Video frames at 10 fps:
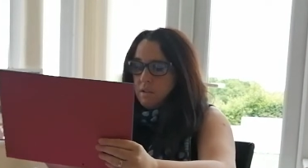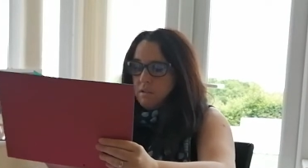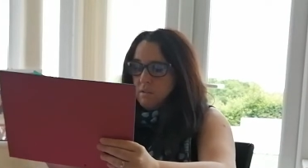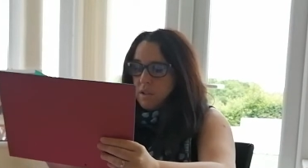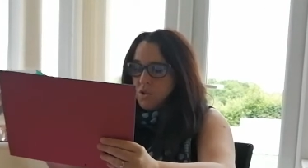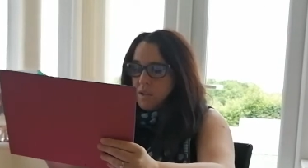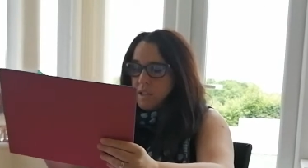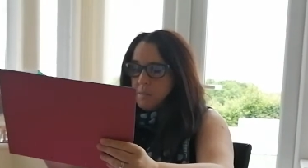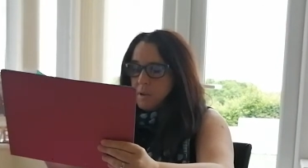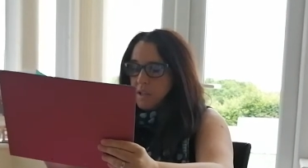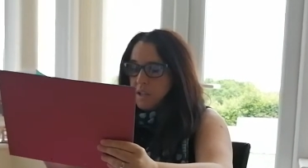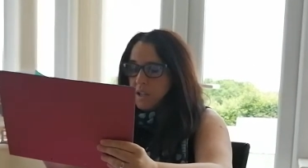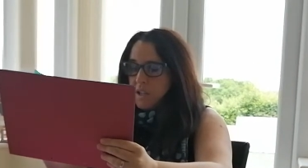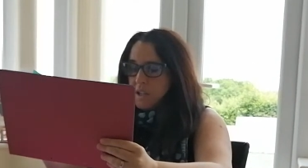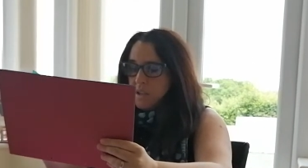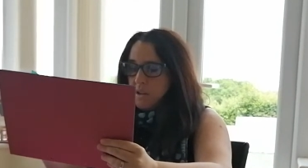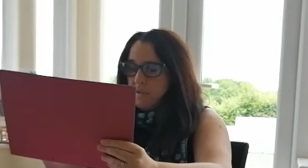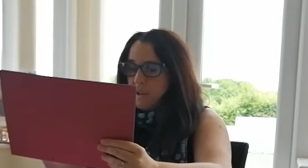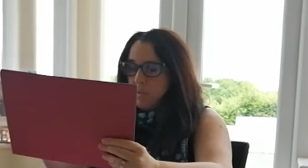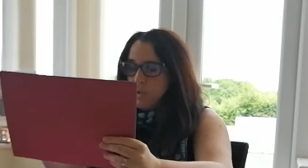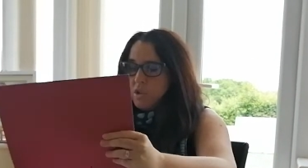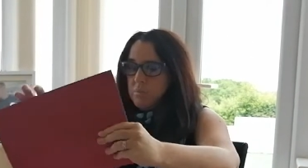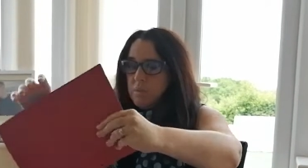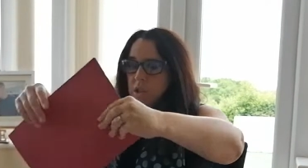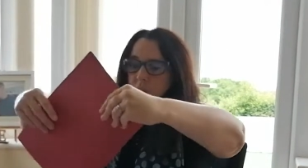you're not literally spending the next half hour watching me